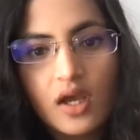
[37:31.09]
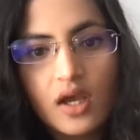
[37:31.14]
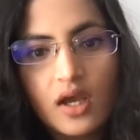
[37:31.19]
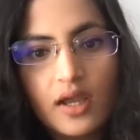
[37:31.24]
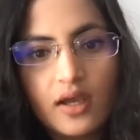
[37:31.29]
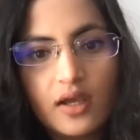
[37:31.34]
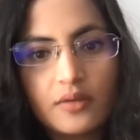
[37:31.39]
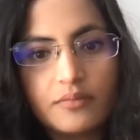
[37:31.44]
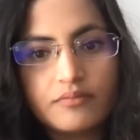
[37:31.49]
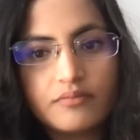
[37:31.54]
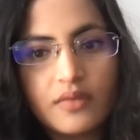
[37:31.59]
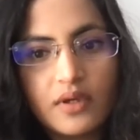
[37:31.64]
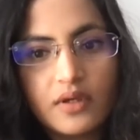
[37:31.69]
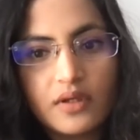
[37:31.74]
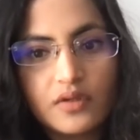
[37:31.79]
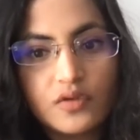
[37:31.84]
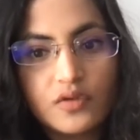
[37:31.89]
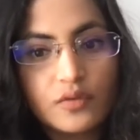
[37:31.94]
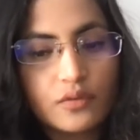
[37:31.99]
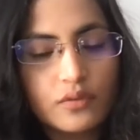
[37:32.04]

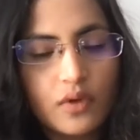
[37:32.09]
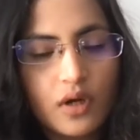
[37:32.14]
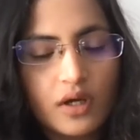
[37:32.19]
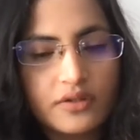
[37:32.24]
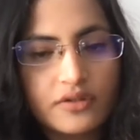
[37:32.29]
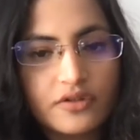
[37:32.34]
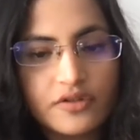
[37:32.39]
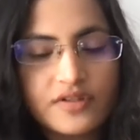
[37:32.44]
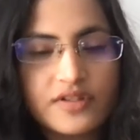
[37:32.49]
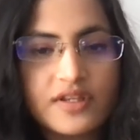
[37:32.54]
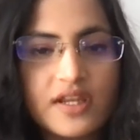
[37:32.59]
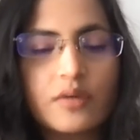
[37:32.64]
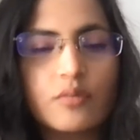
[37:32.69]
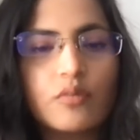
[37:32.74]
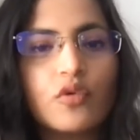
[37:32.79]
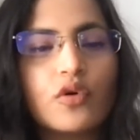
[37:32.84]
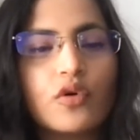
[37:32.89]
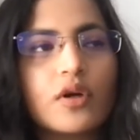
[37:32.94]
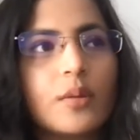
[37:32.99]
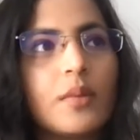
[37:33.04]
to understand
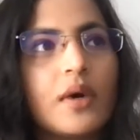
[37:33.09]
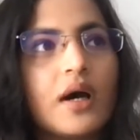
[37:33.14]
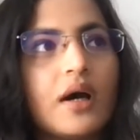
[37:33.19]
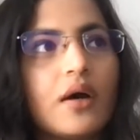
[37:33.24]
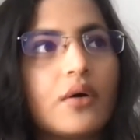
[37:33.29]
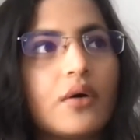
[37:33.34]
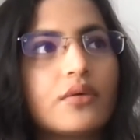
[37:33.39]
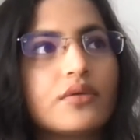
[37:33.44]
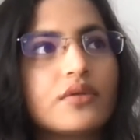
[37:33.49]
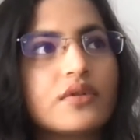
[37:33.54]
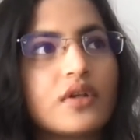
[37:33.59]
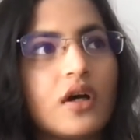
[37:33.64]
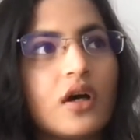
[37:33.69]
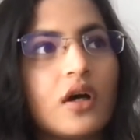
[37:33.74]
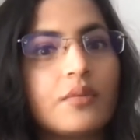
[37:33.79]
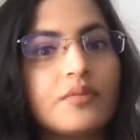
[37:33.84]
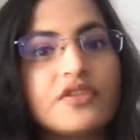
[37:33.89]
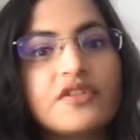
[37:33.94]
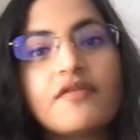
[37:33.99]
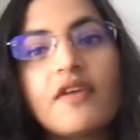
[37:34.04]
more about
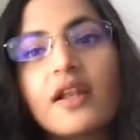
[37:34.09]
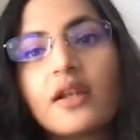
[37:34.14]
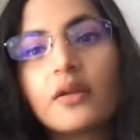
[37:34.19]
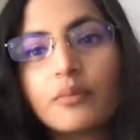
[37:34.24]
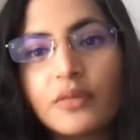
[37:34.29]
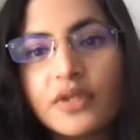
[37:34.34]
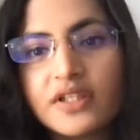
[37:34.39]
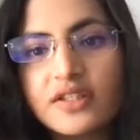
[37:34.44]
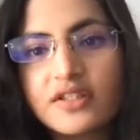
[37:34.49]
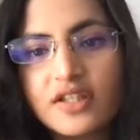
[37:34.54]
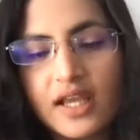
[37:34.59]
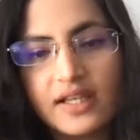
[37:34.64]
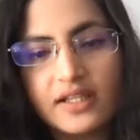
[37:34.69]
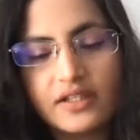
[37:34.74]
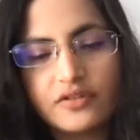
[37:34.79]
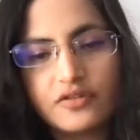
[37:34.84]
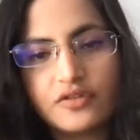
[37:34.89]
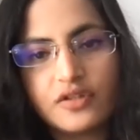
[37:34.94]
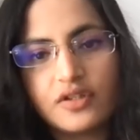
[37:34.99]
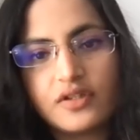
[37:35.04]
development
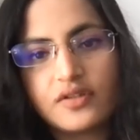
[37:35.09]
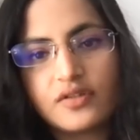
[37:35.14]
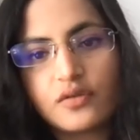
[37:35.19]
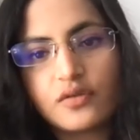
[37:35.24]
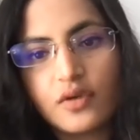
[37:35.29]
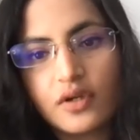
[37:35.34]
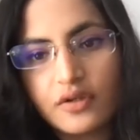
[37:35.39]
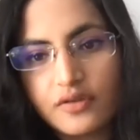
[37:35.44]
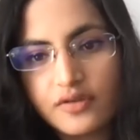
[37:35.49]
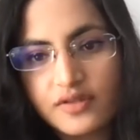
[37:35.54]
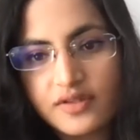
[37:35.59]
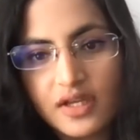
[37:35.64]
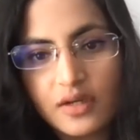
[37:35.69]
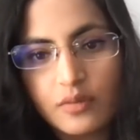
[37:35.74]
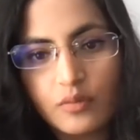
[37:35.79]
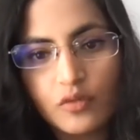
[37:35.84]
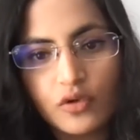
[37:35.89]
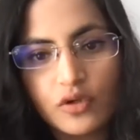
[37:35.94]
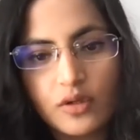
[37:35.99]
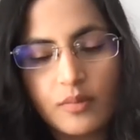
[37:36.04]
challenges, to
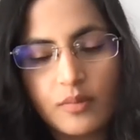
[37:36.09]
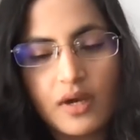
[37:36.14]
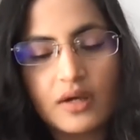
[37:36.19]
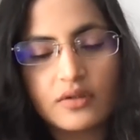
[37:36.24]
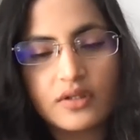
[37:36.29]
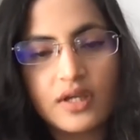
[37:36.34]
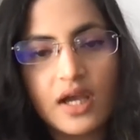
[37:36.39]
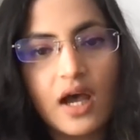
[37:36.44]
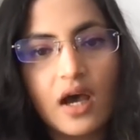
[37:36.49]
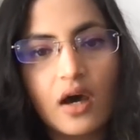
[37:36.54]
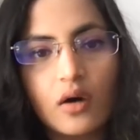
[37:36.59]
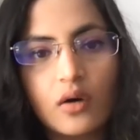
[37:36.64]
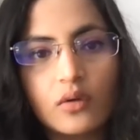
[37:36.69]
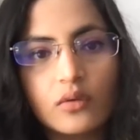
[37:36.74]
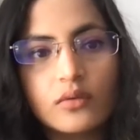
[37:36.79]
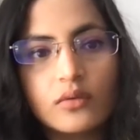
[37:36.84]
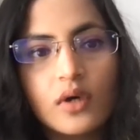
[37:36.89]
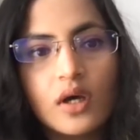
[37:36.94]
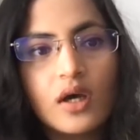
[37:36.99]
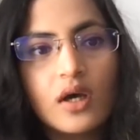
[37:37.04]
understand more about
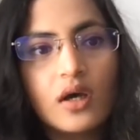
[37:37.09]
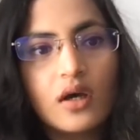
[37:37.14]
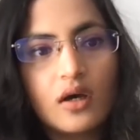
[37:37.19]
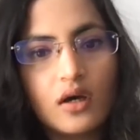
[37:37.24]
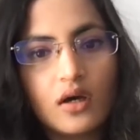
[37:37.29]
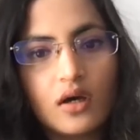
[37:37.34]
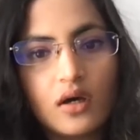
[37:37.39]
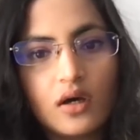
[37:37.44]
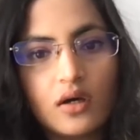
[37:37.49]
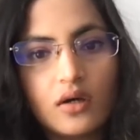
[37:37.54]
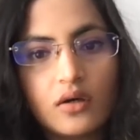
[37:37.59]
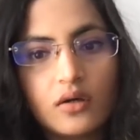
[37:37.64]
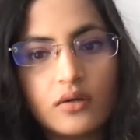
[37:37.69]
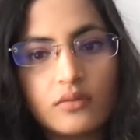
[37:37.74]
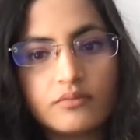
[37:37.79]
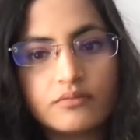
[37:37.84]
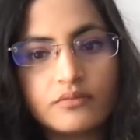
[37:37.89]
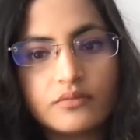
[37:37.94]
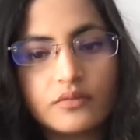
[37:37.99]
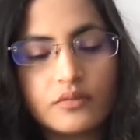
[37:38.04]
how
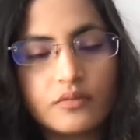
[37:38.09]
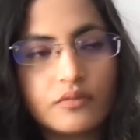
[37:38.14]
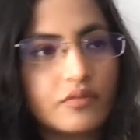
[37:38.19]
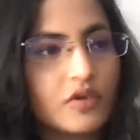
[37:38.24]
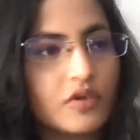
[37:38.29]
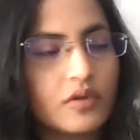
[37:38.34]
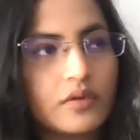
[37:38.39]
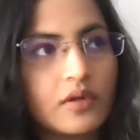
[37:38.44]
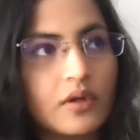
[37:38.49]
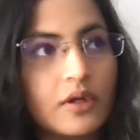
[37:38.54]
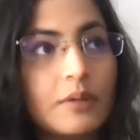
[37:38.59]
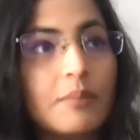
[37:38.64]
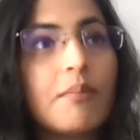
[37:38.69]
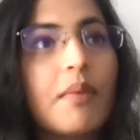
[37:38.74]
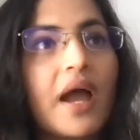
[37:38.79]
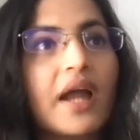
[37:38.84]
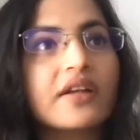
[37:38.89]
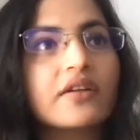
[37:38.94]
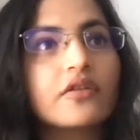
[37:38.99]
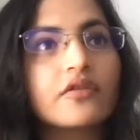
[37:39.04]
the
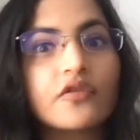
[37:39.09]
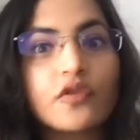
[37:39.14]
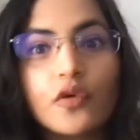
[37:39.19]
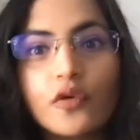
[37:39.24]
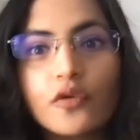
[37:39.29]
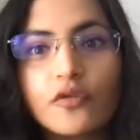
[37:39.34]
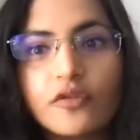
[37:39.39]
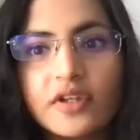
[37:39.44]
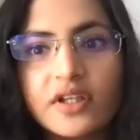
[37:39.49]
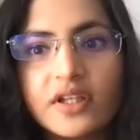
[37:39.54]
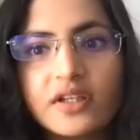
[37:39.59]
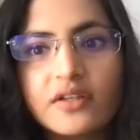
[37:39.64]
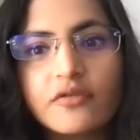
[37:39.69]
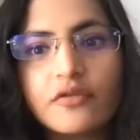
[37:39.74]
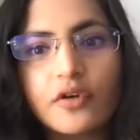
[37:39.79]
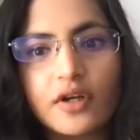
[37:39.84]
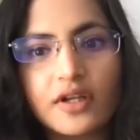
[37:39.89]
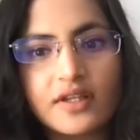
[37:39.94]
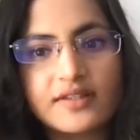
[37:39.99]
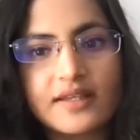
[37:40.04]
impact of COVID,
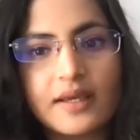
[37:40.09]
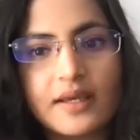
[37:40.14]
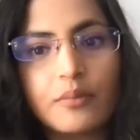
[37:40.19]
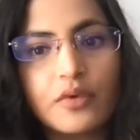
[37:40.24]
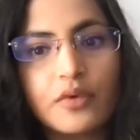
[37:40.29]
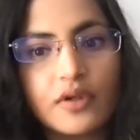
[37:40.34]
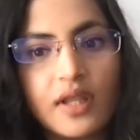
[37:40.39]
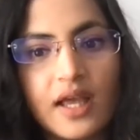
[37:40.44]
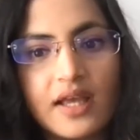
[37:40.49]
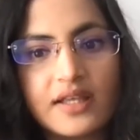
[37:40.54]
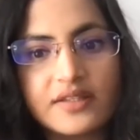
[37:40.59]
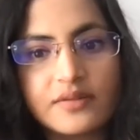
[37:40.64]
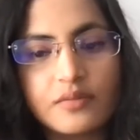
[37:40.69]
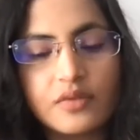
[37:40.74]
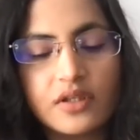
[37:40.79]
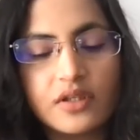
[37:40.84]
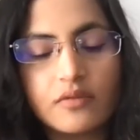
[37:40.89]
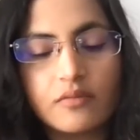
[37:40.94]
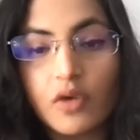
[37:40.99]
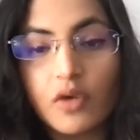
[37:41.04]
for example, has
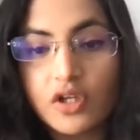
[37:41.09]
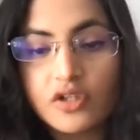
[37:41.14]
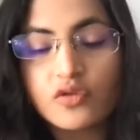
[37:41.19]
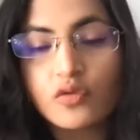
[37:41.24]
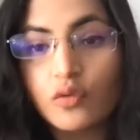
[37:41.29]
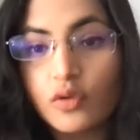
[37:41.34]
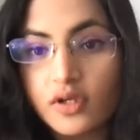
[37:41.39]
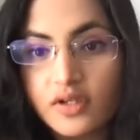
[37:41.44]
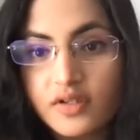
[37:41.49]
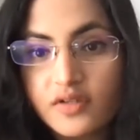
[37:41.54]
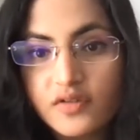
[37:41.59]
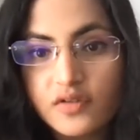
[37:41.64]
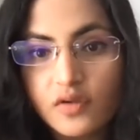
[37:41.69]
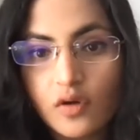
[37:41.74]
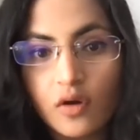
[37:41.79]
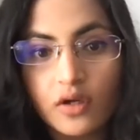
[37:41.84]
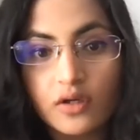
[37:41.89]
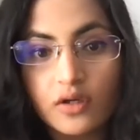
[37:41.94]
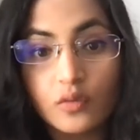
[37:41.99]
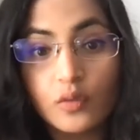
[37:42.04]
been much worse
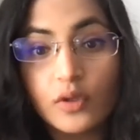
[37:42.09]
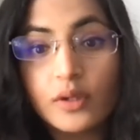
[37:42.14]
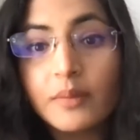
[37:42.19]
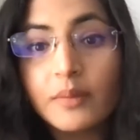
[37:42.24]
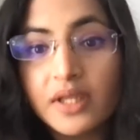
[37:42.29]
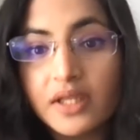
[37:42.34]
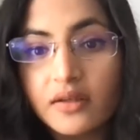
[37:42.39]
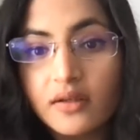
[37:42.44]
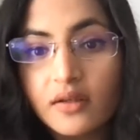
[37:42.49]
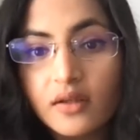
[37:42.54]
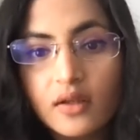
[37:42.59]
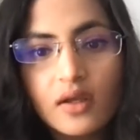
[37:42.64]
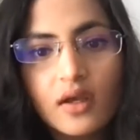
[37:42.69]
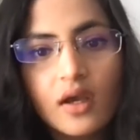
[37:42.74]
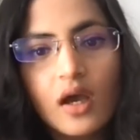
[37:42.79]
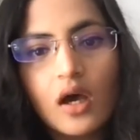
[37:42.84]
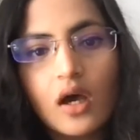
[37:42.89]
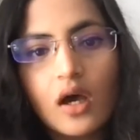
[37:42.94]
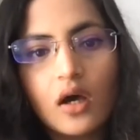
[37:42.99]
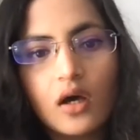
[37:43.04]
on women,
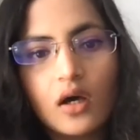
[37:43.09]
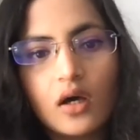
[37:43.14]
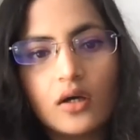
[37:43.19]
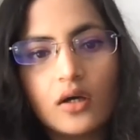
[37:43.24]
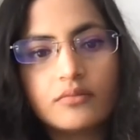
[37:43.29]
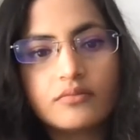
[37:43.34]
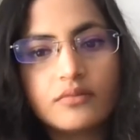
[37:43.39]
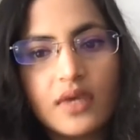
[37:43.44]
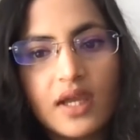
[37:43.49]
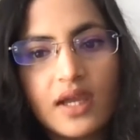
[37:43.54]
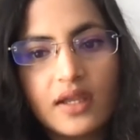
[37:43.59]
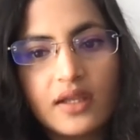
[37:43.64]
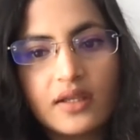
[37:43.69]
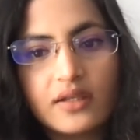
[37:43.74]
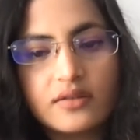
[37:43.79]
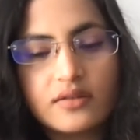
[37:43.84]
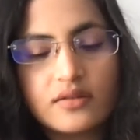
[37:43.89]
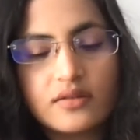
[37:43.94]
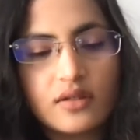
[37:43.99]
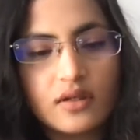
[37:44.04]

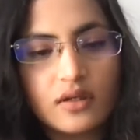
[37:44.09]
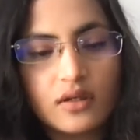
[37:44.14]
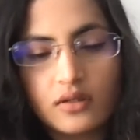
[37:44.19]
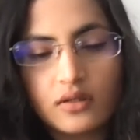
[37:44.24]
and